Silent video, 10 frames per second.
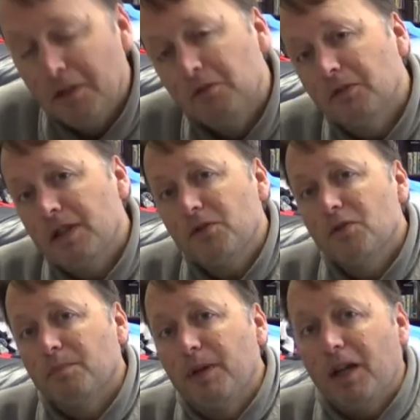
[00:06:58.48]
Well, that's all
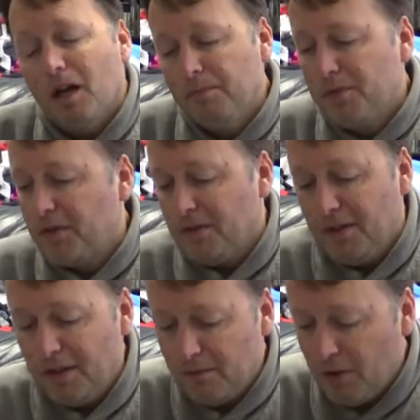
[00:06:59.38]
the pickups.
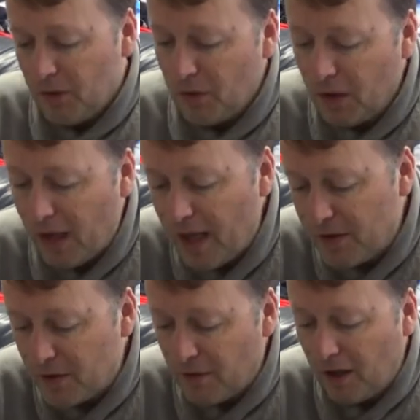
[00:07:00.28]
I thought I'd
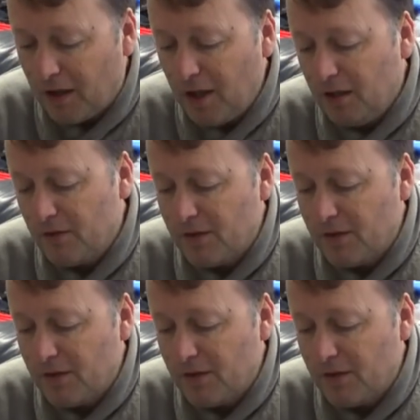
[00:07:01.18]
answer a couple of